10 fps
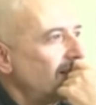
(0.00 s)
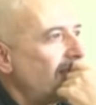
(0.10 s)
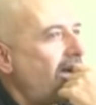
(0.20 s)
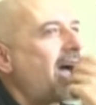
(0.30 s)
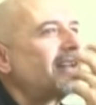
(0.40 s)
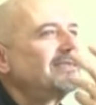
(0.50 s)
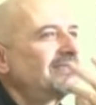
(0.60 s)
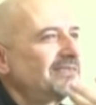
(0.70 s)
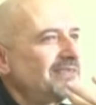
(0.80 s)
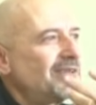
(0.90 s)
And
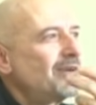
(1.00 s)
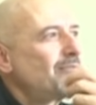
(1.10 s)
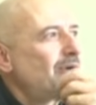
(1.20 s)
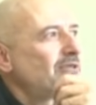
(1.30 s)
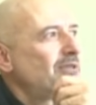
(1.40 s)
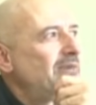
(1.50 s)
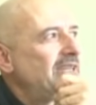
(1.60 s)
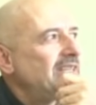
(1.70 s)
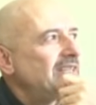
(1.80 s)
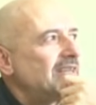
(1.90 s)

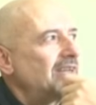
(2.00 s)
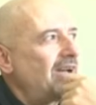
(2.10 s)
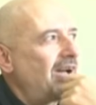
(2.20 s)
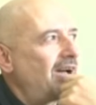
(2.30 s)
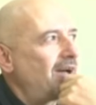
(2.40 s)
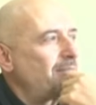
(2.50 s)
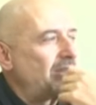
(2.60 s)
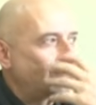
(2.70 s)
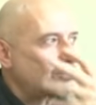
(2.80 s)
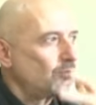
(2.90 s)
possibly,
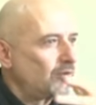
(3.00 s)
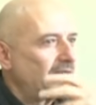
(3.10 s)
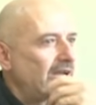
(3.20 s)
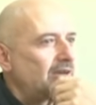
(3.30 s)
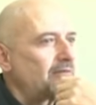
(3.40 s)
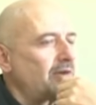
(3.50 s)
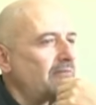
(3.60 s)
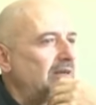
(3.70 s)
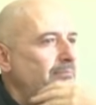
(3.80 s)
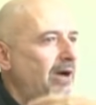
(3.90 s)
soon, we
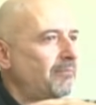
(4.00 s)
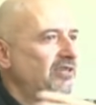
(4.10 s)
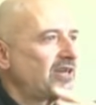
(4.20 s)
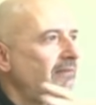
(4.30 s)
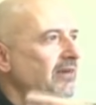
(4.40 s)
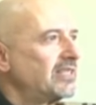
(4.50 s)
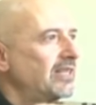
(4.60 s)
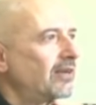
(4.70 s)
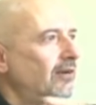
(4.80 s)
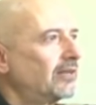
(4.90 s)
will publish
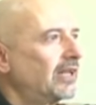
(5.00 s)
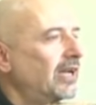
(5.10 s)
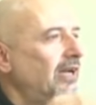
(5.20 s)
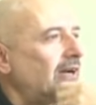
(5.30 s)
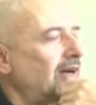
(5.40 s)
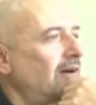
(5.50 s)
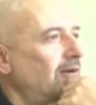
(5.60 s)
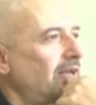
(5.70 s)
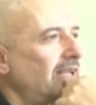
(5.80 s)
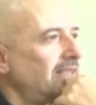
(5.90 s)
everything
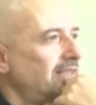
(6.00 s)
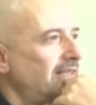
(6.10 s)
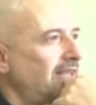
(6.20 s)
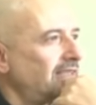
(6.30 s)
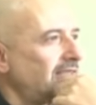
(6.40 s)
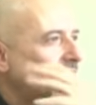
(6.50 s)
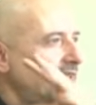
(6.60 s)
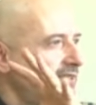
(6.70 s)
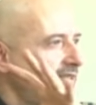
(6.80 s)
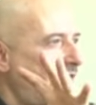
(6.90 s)
on the internet. That
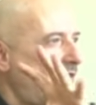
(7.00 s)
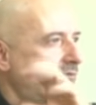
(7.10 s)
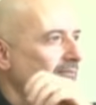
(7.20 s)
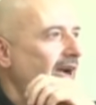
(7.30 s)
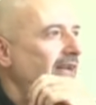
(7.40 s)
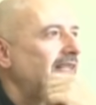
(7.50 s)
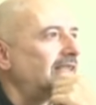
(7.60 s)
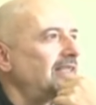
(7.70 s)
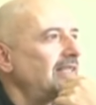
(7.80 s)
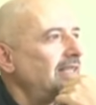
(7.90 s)
is our
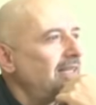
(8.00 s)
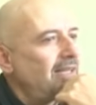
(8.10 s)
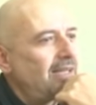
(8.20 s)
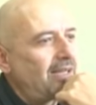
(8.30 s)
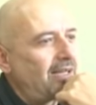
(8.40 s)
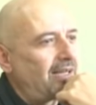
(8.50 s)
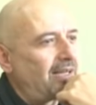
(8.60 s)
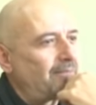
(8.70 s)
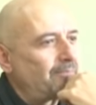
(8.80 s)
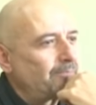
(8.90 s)
final,
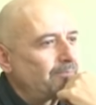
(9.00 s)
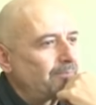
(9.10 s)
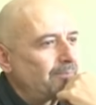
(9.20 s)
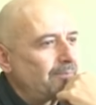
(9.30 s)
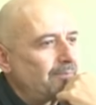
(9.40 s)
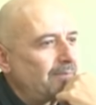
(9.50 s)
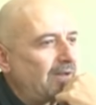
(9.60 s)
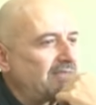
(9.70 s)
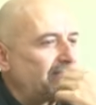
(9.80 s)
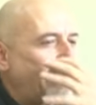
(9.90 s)

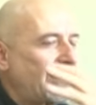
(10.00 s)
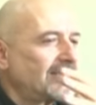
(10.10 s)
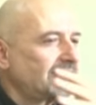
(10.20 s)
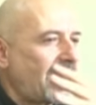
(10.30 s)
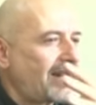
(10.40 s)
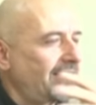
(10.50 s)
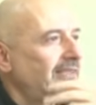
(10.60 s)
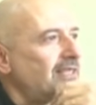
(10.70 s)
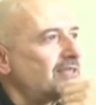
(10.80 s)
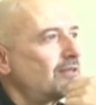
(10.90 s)
the final target
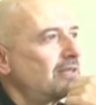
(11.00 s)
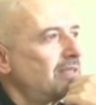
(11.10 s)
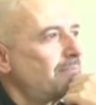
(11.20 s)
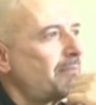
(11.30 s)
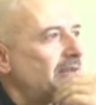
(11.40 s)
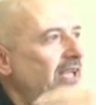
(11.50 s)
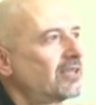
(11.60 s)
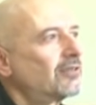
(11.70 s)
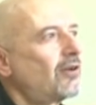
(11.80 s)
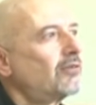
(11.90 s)
is the
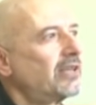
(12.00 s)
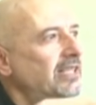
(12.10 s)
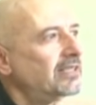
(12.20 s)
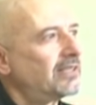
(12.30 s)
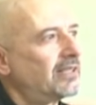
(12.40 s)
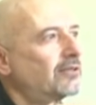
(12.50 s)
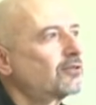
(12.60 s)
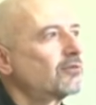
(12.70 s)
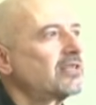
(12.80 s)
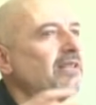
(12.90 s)
publication on internet,
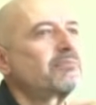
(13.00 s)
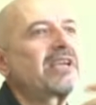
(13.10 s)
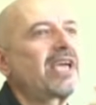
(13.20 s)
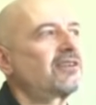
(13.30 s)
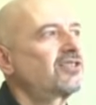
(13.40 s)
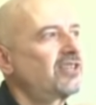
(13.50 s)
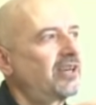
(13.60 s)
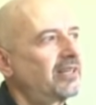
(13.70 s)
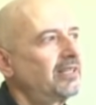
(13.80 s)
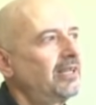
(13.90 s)
so that we can share